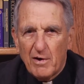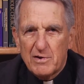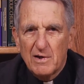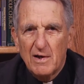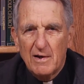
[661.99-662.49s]

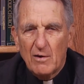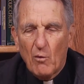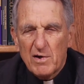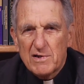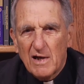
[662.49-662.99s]
Greeks, it
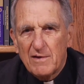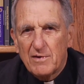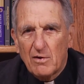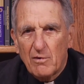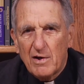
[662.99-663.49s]
wasn't like
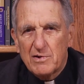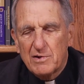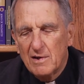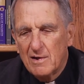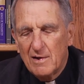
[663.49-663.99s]
the
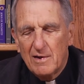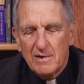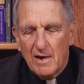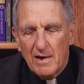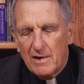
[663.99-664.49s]
Greeks,
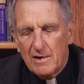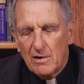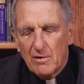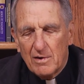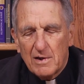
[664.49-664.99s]

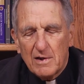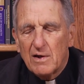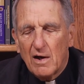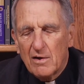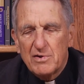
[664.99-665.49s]

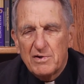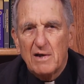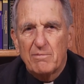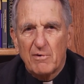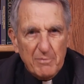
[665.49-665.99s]
didn't
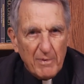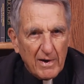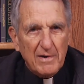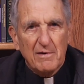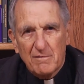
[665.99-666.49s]
understand
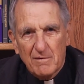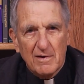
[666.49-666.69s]
perspective